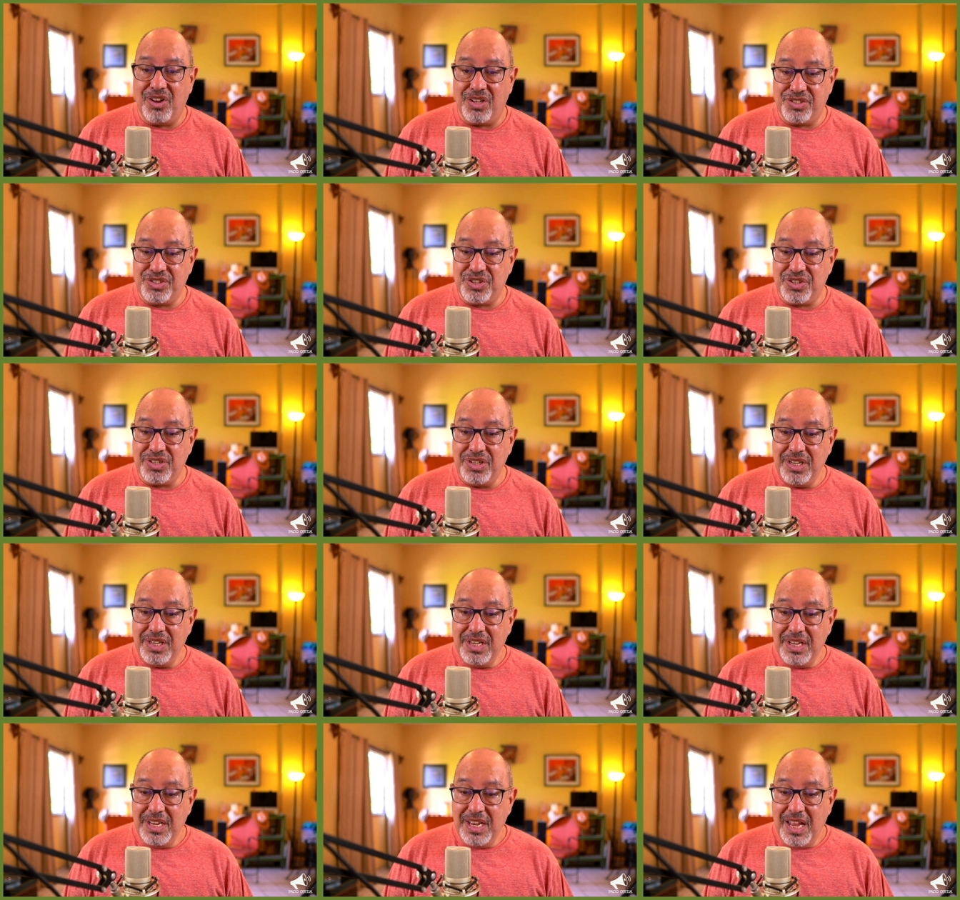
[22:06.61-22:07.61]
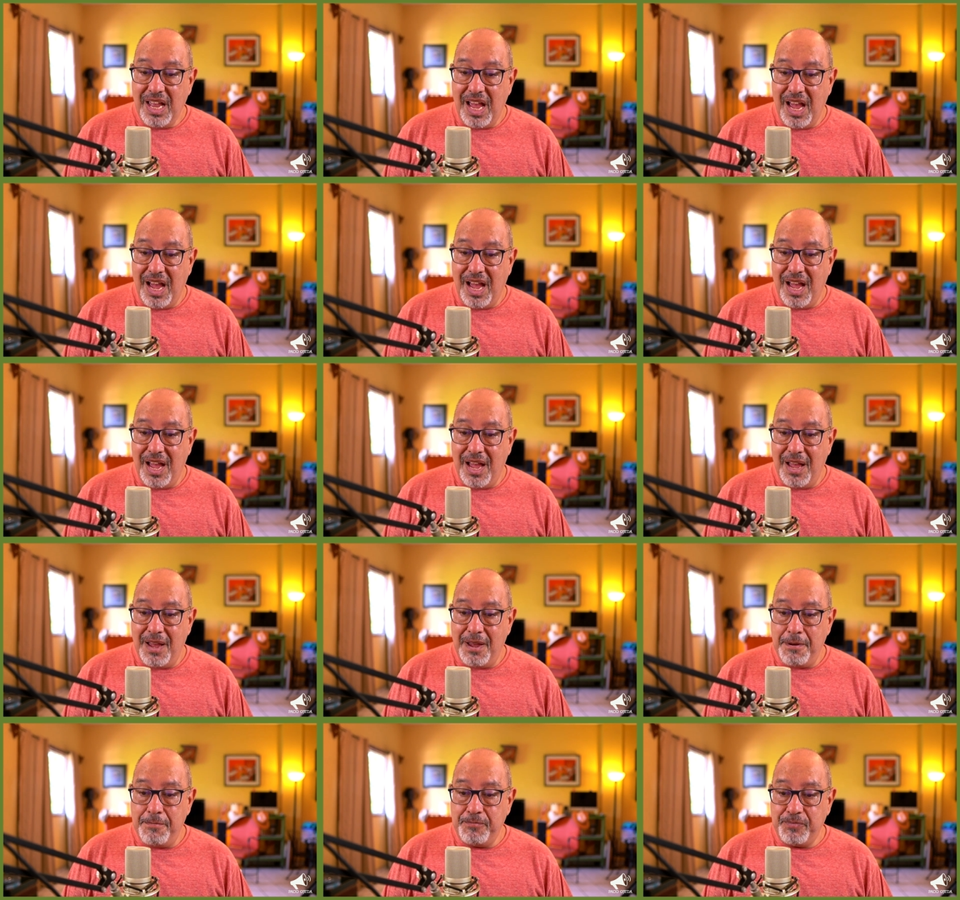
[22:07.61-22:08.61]
culture.
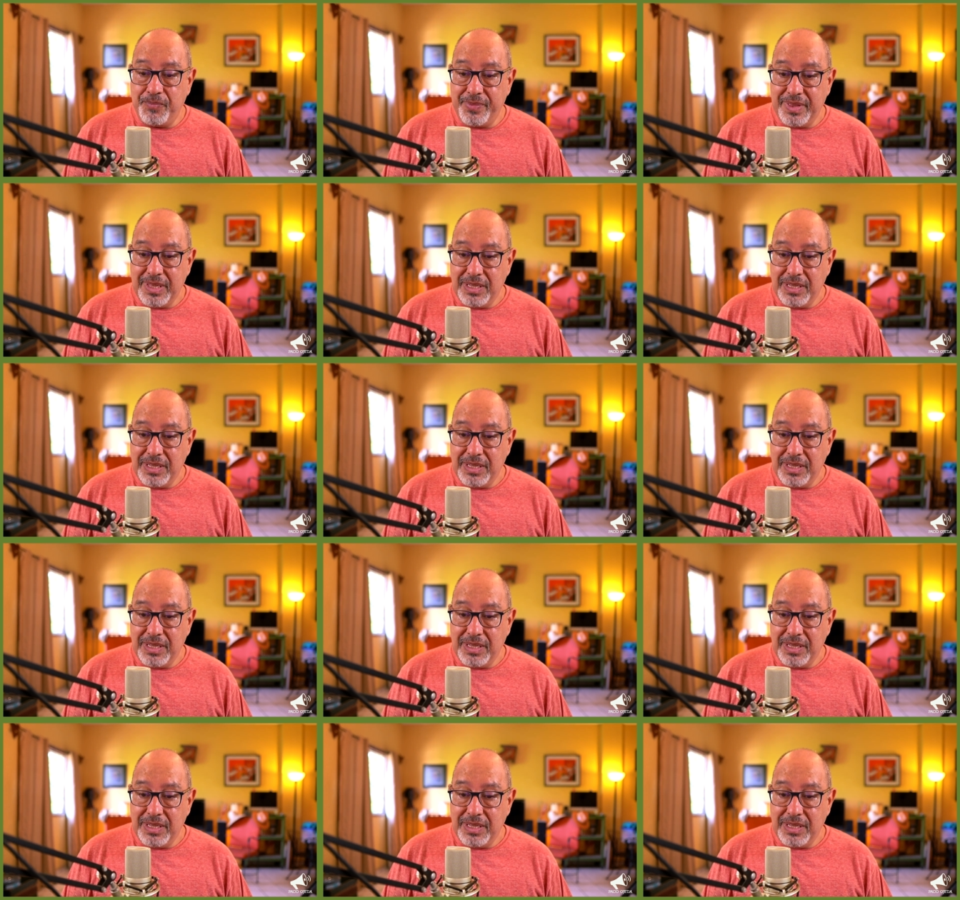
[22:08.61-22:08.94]
Um,